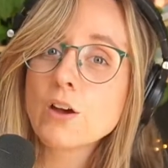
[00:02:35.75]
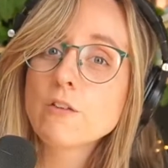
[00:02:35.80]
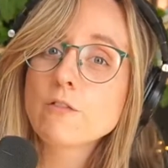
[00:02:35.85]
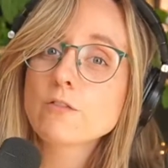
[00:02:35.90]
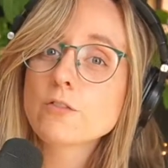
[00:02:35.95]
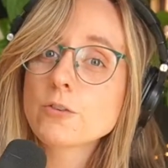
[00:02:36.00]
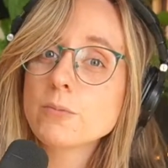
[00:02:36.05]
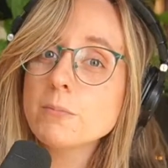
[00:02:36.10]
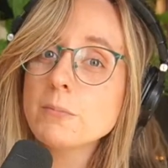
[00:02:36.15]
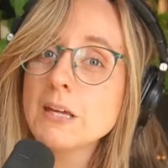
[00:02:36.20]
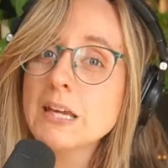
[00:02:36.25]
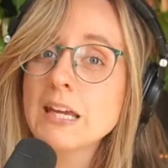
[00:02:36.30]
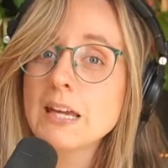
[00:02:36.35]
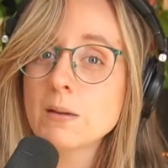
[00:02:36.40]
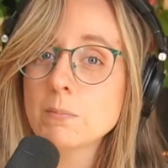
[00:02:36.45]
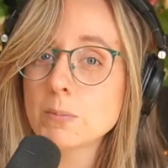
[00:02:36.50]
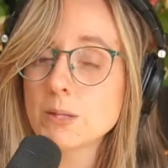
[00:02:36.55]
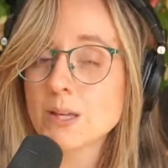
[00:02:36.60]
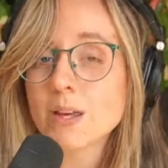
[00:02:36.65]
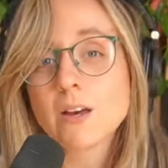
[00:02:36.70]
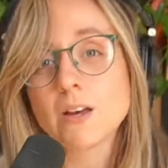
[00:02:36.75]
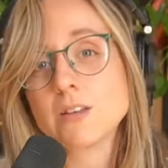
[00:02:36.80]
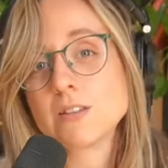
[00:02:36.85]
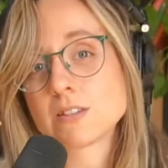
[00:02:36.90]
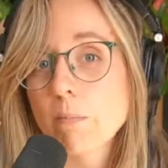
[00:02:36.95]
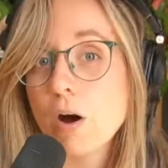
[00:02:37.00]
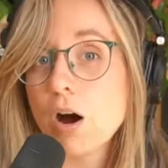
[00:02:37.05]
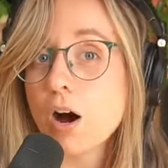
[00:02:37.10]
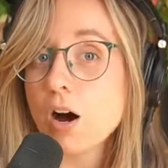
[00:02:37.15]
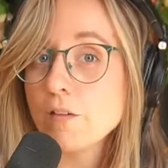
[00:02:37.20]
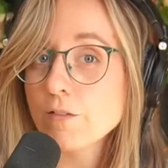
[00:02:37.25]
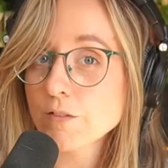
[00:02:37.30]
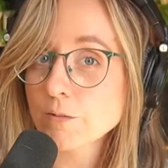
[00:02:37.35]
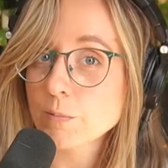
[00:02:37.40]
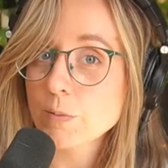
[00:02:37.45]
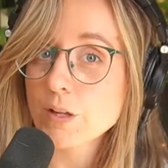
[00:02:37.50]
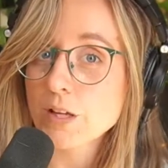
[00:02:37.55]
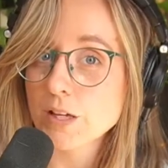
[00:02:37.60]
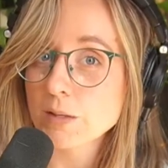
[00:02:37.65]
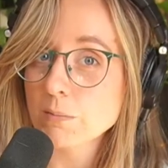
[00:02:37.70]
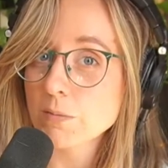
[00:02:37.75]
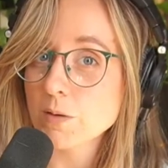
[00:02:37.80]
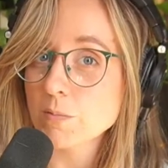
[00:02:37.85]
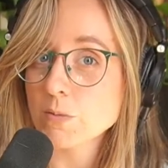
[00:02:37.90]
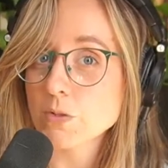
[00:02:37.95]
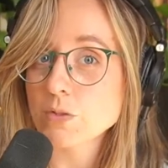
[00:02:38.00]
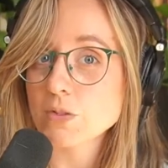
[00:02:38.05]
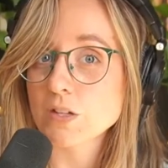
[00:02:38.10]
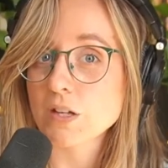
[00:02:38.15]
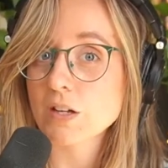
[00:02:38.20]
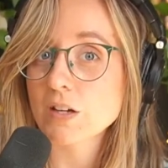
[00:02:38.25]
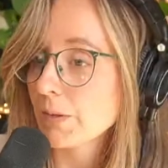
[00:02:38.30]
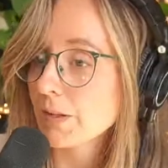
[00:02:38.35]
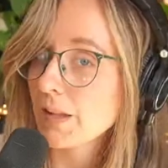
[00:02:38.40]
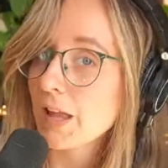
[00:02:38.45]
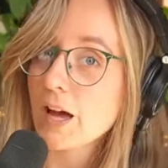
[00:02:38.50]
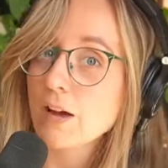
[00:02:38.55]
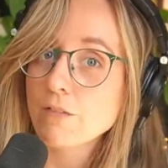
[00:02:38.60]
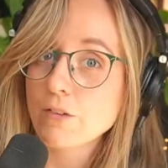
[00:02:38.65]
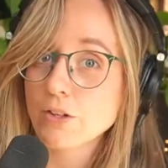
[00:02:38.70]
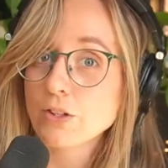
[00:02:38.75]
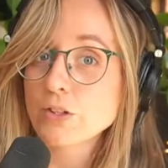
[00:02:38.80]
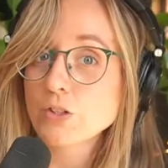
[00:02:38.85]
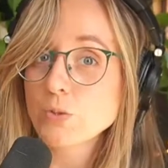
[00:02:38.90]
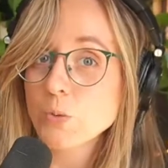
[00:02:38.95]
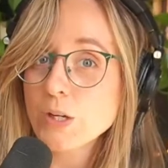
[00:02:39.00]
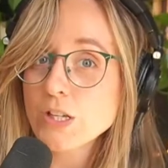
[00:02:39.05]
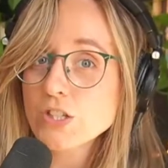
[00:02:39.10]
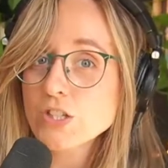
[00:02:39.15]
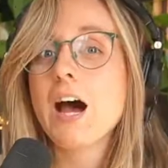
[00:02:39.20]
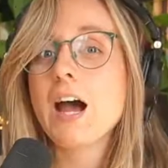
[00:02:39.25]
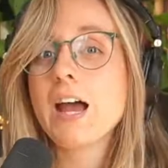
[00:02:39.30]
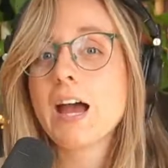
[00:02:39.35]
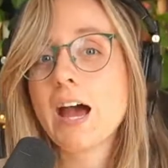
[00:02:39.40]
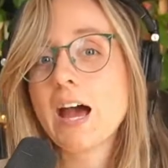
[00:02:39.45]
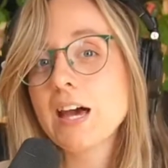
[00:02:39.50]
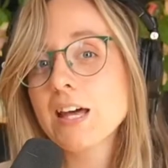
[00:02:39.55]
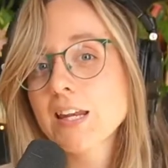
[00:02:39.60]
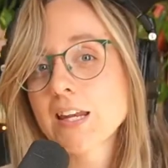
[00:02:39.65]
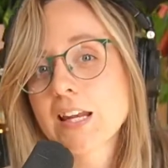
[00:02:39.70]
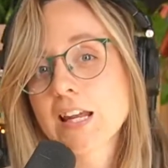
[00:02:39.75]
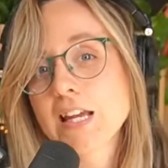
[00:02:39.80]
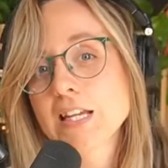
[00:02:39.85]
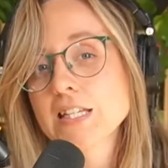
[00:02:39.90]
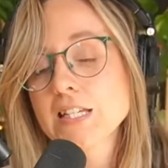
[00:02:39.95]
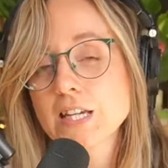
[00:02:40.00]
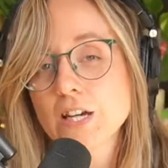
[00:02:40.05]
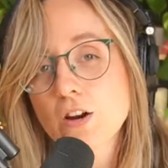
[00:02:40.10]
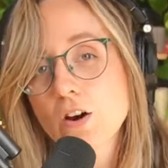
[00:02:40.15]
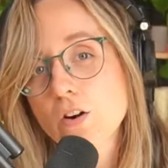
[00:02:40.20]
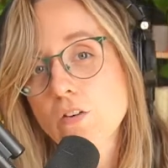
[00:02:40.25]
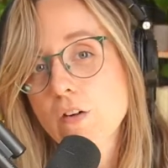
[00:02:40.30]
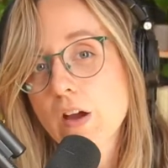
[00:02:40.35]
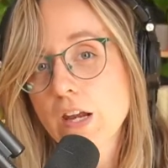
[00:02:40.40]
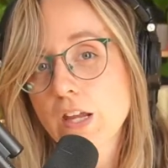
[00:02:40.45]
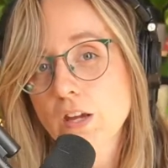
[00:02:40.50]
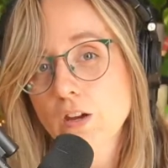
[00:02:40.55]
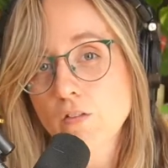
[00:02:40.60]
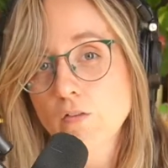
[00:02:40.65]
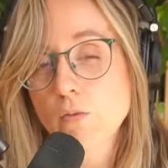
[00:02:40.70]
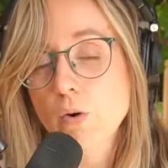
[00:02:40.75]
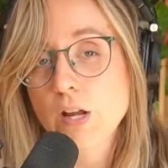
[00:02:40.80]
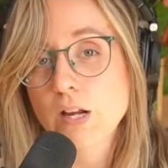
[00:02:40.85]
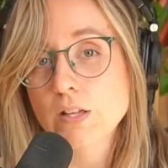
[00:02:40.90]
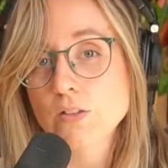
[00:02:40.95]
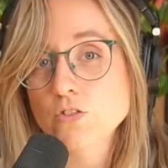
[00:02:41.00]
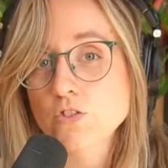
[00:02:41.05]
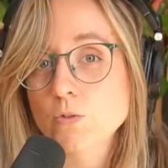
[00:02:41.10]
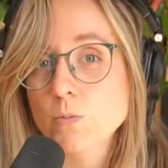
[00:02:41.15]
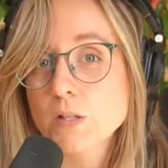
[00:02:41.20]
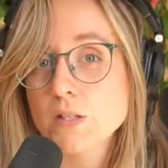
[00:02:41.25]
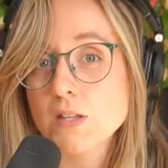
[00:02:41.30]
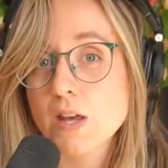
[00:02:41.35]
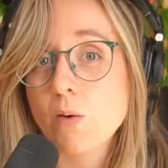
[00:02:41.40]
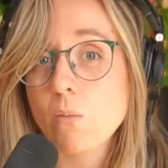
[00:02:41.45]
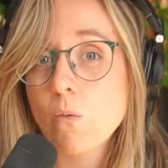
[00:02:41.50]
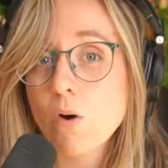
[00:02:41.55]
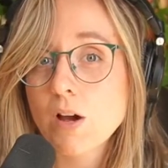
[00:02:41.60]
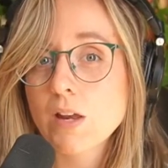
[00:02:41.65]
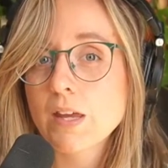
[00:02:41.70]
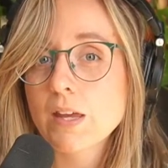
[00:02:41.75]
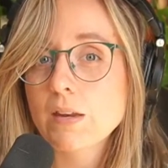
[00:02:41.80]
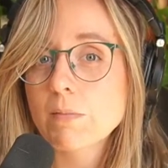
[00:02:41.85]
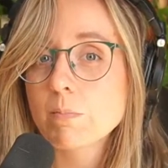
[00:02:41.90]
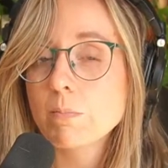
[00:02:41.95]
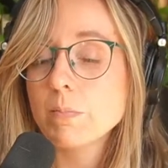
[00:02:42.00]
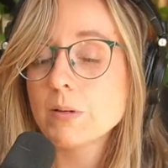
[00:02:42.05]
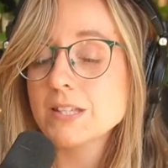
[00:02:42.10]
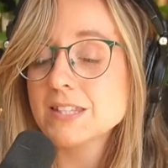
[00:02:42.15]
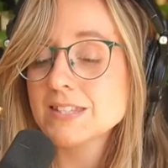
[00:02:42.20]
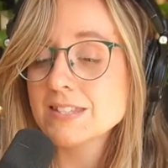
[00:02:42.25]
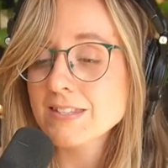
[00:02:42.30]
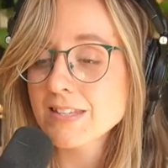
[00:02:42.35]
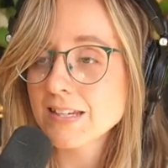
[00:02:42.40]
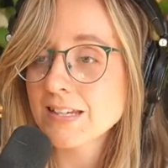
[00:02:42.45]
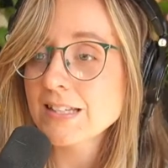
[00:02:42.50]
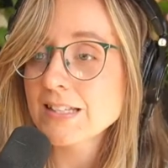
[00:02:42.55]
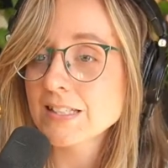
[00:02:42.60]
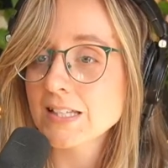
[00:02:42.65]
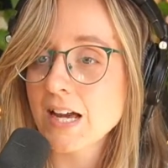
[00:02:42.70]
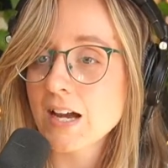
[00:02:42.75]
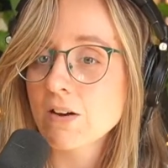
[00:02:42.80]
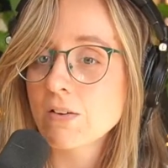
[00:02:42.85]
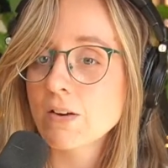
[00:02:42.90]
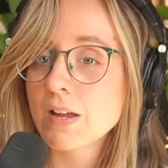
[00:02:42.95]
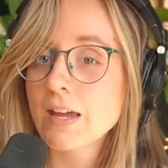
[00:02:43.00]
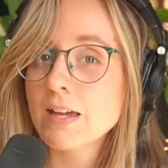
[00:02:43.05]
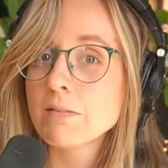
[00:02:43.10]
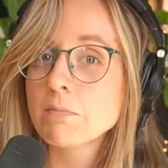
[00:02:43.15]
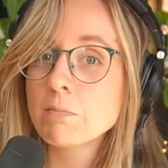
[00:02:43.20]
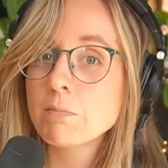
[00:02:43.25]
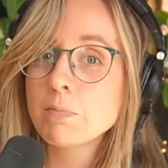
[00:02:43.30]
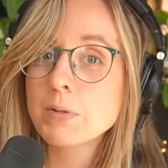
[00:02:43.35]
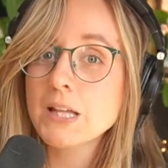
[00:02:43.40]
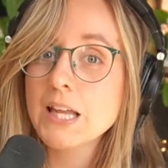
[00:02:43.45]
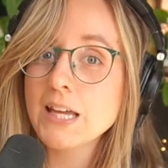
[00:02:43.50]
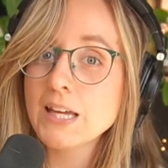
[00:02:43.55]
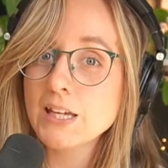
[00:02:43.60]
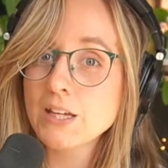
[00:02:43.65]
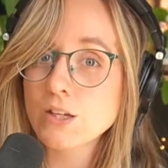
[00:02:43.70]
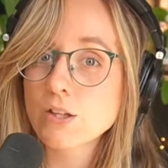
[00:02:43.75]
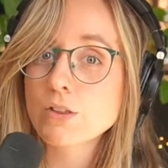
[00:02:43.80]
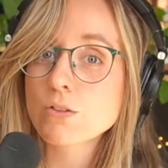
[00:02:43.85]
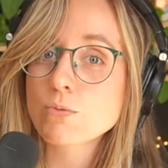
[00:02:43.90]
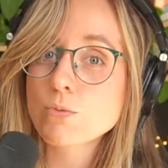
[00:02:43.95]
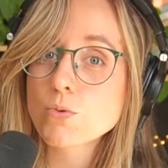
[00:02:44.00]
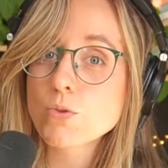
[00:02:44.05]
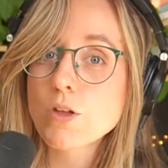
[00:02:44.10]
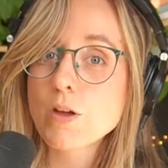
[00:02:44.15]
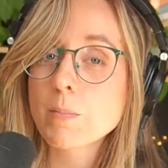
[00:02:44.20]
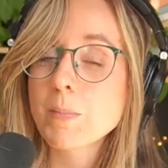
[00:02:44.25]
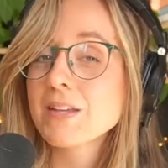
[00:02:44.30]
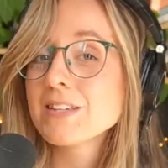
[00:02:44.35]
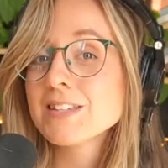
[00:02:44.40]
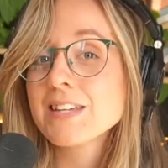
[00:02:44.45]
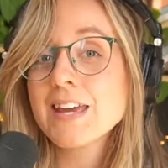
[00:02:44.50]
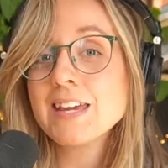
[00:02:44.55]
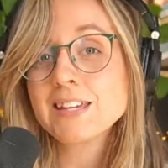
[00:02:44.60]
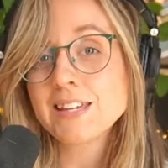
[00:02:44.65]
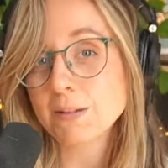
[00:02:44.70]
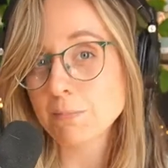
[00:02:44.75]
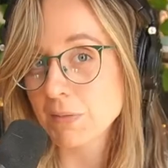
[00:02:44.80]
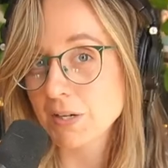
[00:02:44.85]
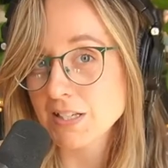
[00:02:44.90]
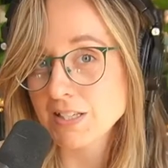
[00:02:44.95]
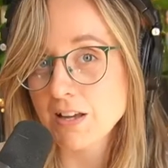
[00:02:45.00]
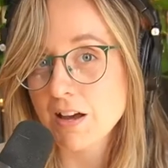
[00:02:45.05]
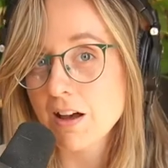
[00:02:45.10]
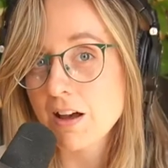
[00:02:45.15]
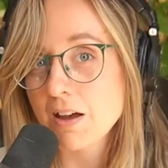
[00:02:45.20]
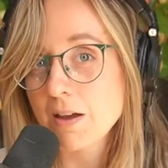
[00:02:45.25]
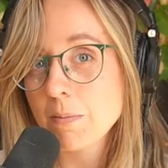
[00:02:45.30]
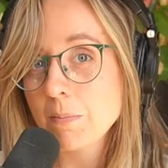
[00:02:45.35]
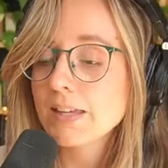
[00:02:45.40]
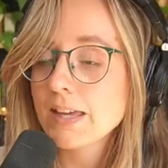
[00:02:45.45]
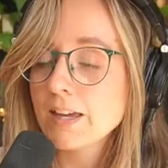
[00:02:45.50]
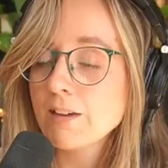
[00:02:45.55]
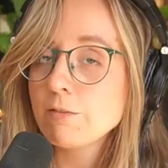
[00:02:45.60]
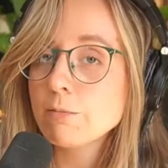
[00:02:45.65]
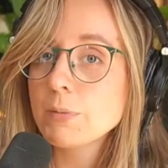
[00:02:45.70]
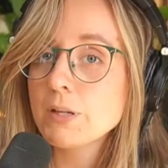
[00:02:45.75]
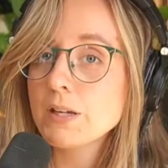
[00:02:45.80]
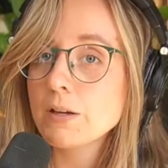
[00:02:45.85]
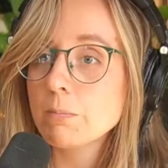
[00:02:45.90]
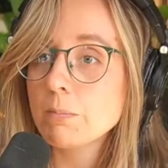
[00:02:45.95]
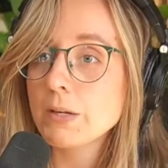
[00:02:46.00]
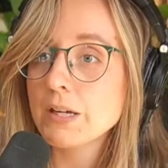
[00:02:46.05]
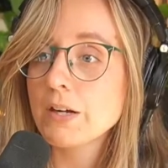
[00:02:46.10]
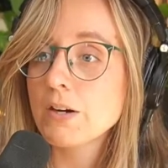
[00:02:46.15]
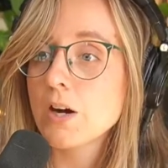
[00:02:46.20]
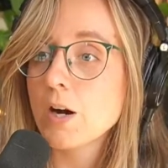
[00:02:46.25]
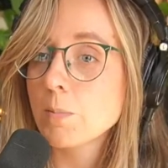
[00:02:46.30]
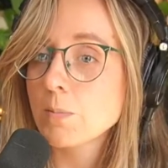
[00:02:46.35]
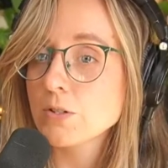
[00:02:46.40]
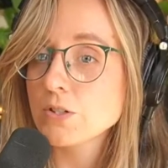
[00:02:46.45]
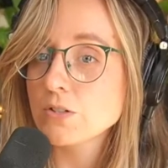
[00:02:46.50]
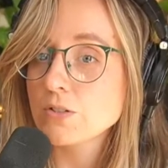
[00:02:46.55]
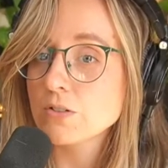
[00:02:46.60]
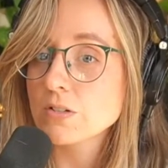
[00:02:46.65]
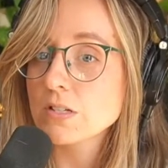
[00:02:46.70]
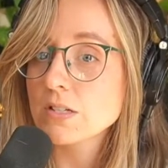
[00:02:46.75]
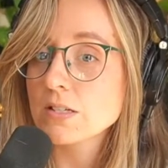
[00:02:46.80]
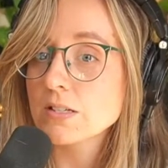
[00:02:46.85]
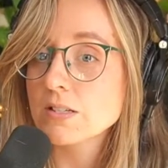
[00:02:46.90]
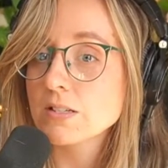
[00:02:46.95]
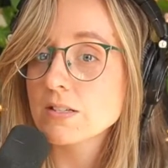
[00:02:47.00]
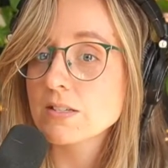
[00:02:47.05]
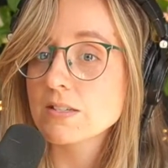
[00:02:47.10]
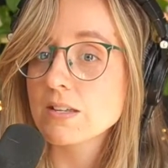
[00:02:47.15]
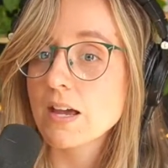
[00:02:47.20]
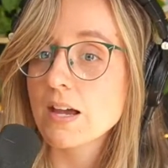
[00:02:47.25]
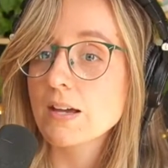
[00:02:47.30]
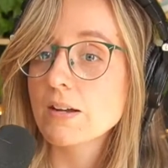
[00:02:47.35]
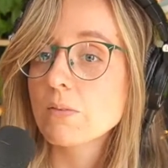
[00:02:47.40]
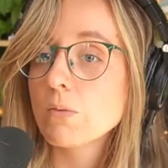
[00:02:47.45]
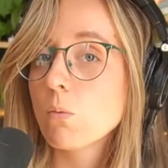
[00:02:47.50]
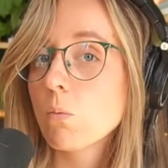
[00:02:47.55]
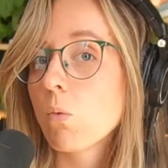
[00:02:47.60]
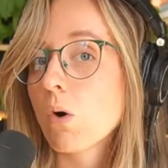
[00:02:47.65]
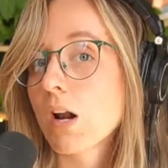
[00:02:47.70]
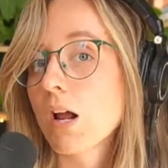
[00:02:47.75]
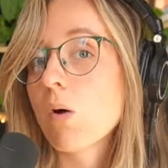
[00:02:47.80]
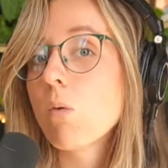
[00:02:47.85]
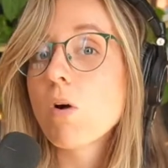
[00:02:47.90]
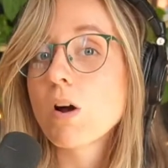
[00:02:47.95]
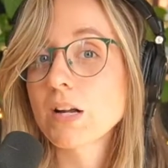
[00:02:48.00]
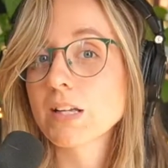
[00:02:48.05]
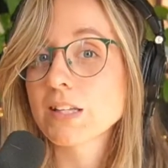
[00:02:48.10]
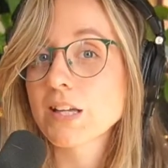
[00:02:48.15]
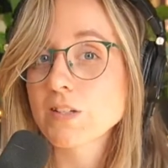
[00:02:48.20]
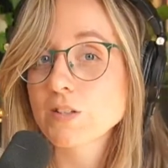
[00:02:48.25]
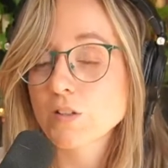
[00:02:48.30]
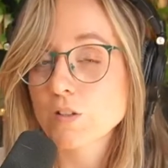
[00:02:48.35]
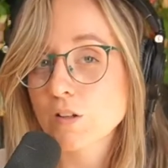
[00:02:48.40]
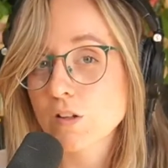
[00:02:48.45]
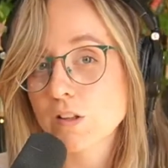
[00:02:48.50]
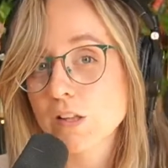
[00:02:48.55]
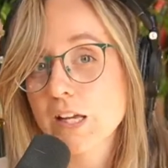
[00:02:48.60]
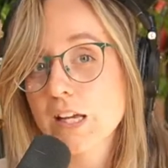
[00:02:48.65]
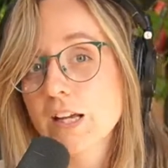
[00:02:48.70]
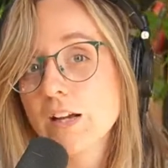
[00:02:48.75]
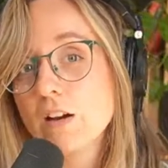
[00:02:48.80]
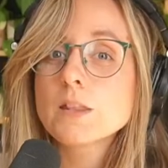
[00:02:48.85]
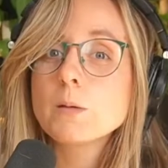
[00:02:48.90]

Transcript: For me, because I'm often playing my music live on Twitch, I had an idea already of what instruments I wanted, but sitting down and playing through them and taking my time gave me a bigger opportunity to decide what I wanted that to look like.